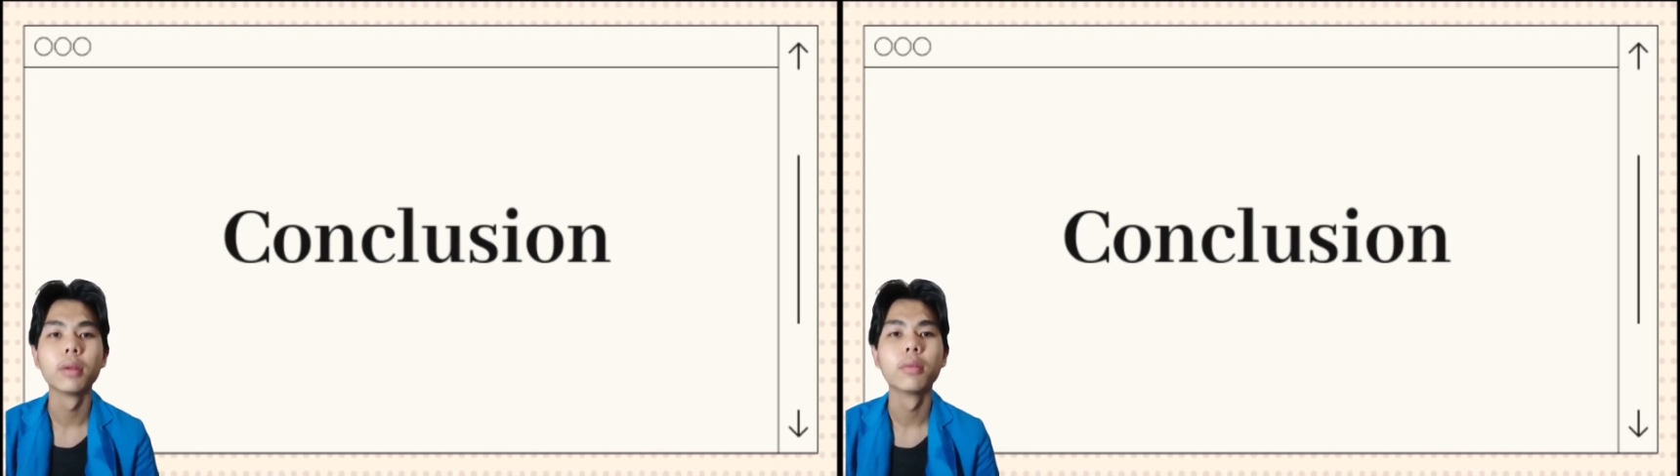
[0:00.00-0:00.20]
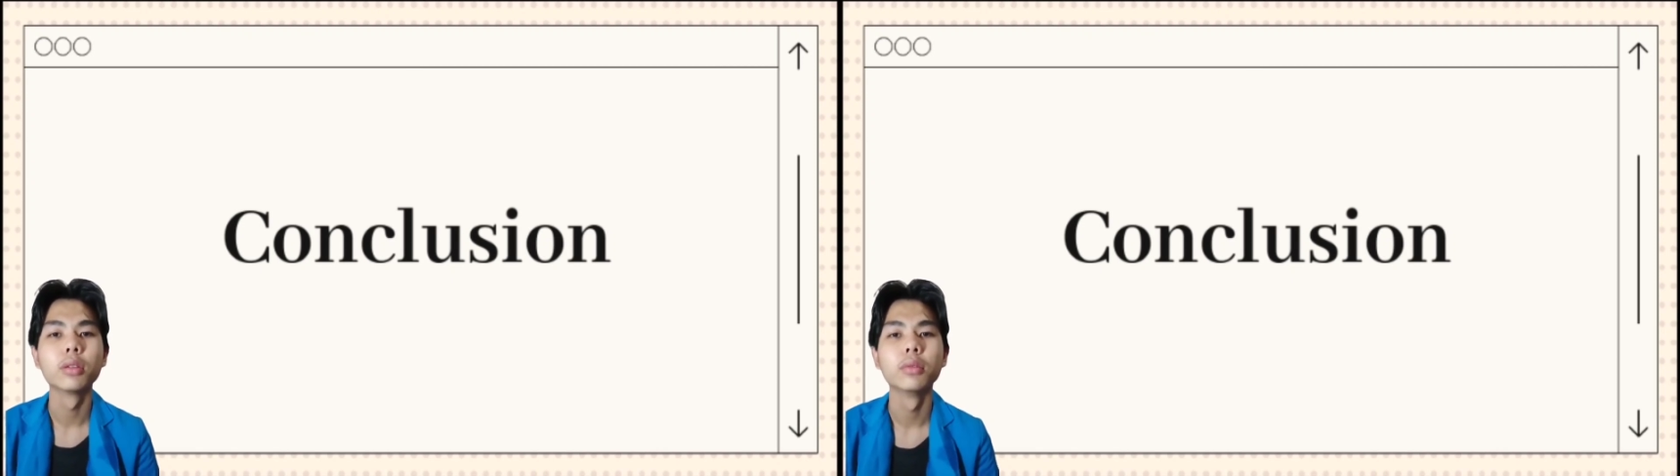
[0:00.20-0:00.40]

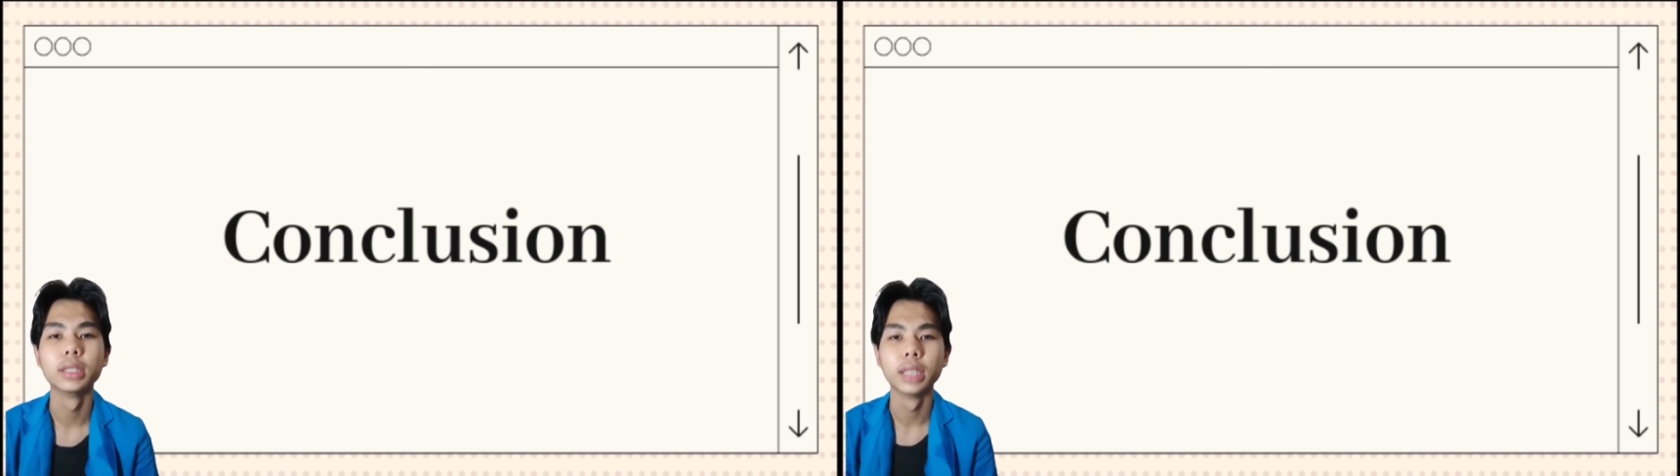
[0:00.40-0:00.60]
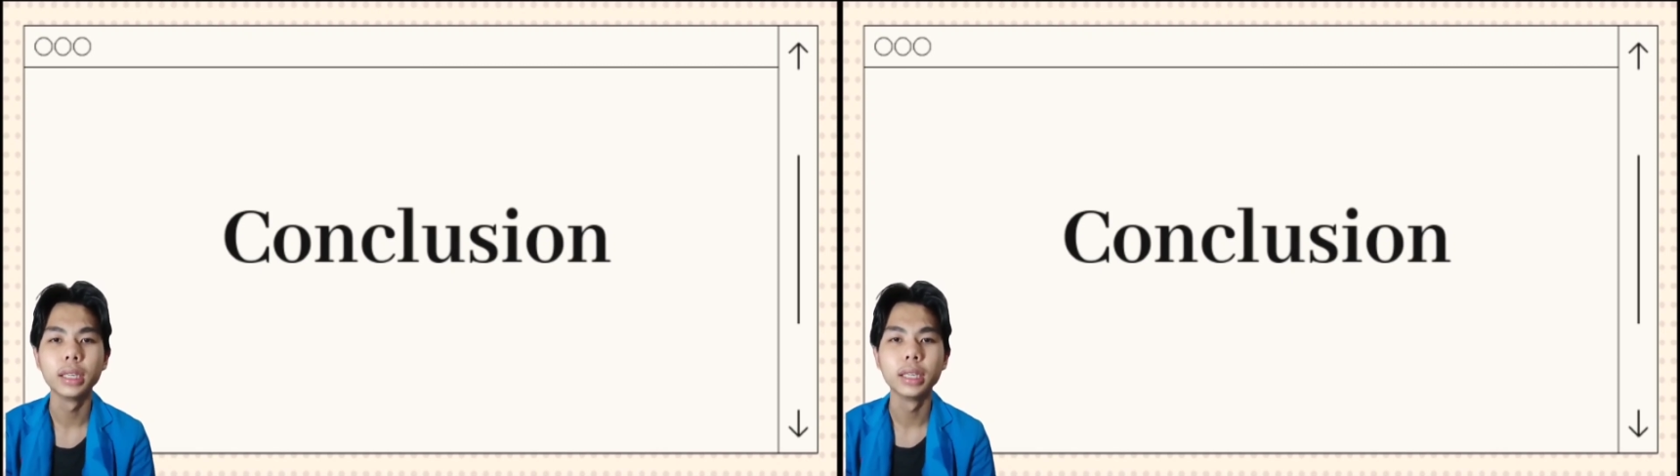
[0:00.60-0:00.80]
every word
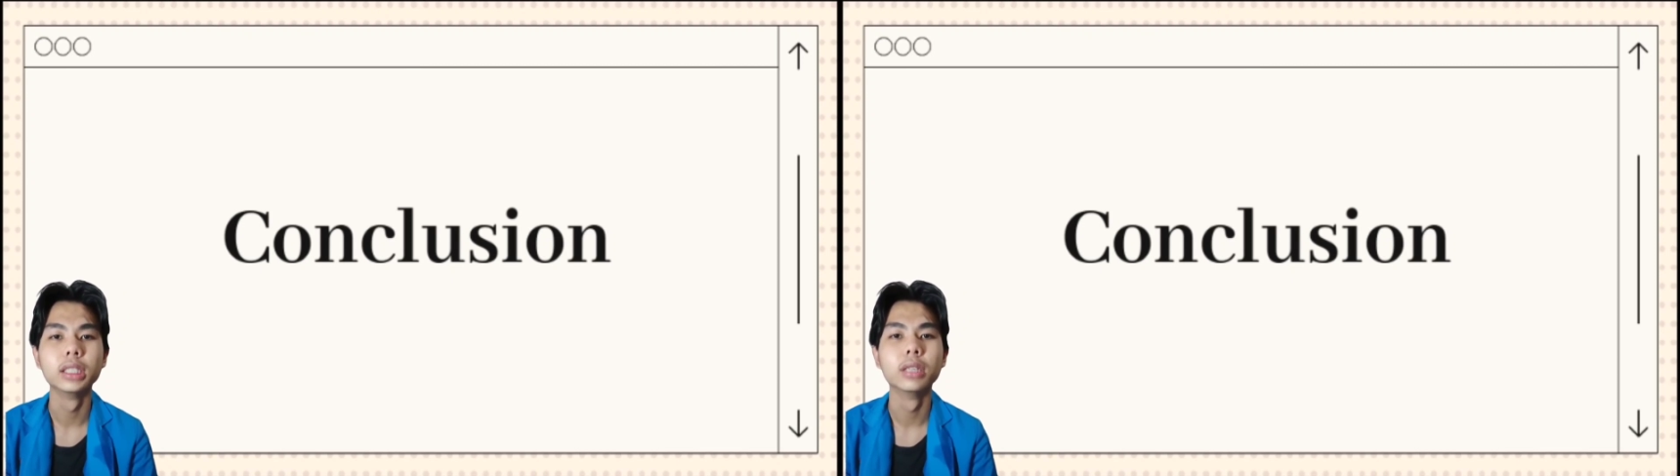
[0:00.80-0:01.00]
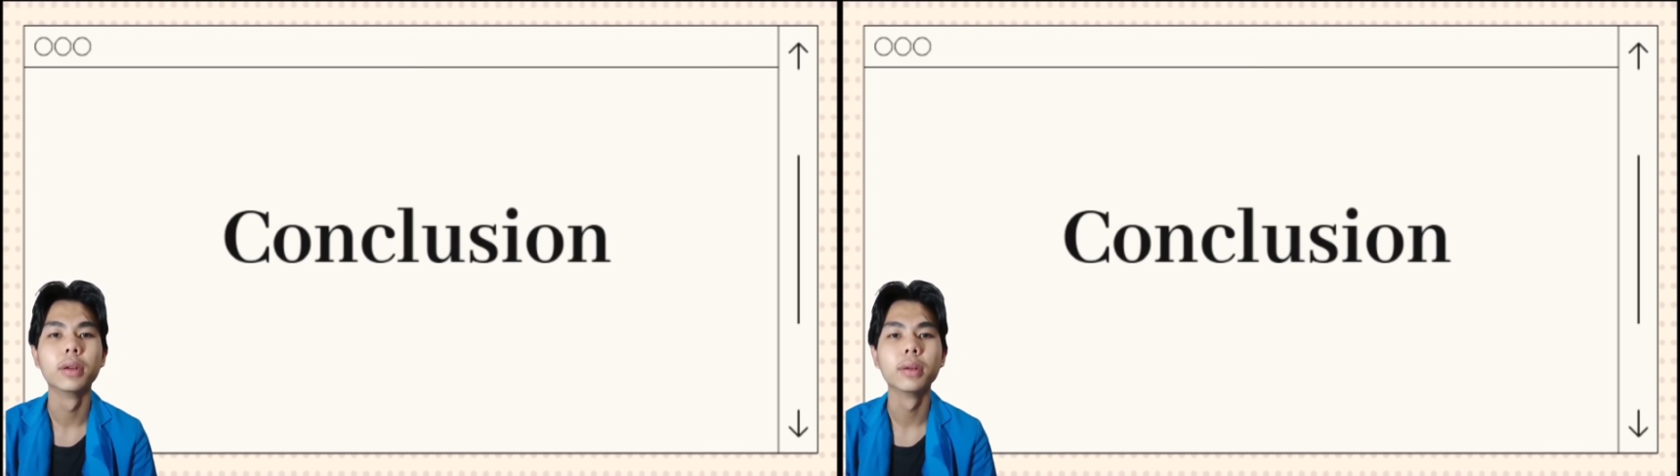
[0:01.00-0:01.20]
we say
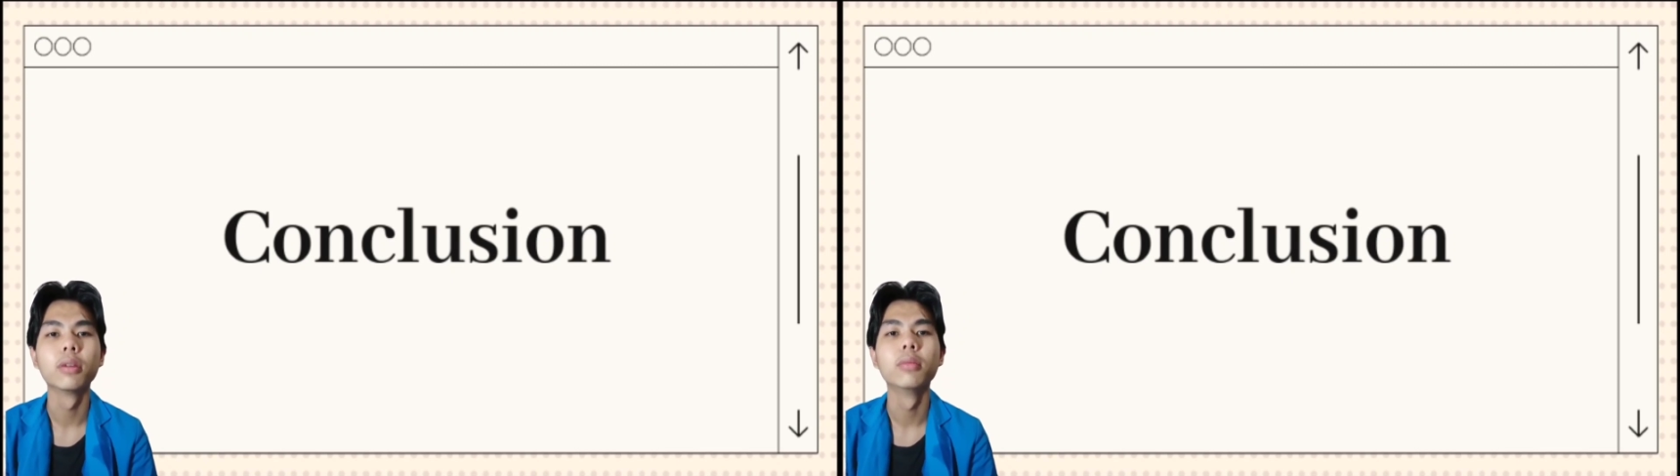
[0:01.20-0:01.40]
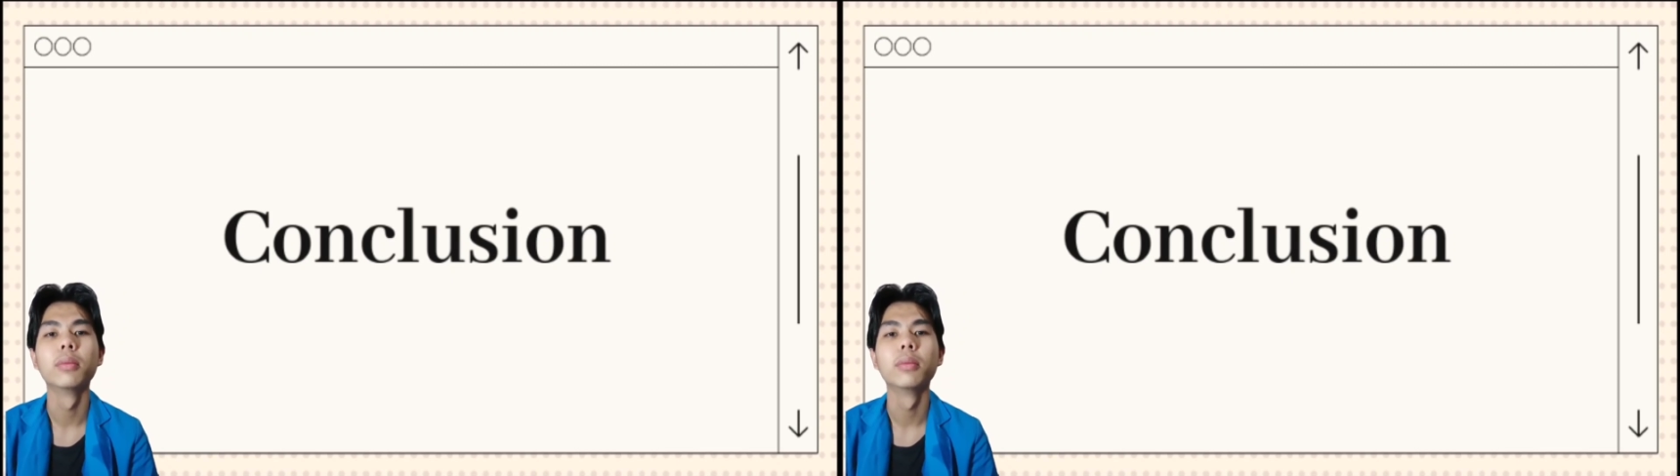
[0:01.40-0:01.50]
is different